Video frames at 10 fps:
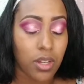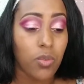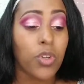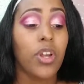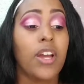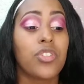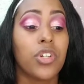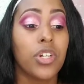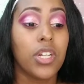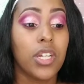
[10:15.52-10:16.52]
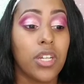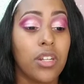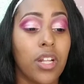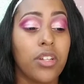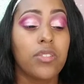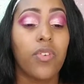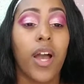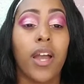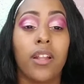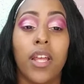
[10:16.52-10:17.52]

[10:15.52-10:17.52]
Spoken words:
when your eyes are hooded, it looks fine.